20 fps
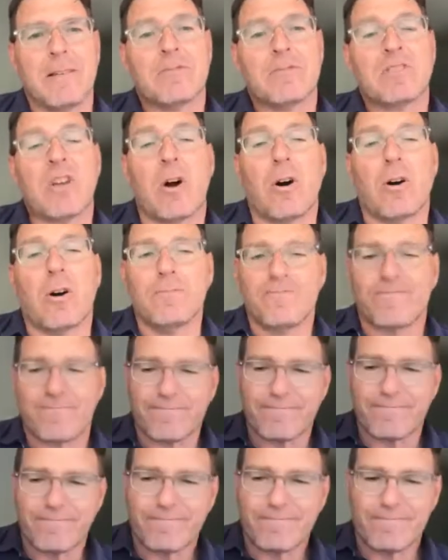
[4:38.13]
So
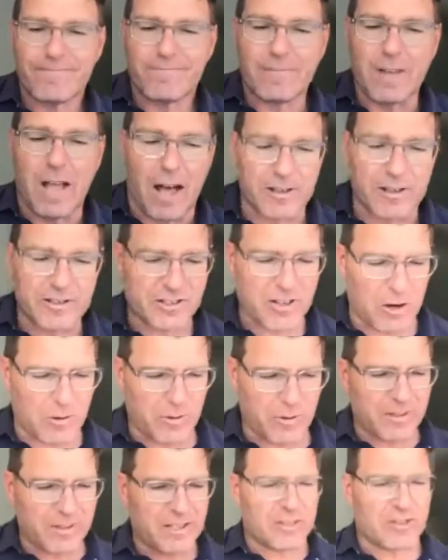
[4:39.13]
I'll start
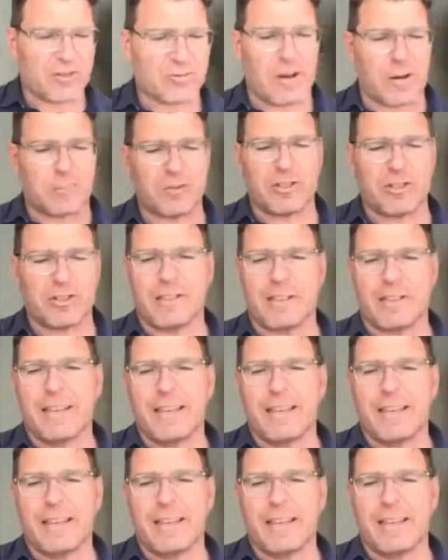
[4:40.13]
with disruption.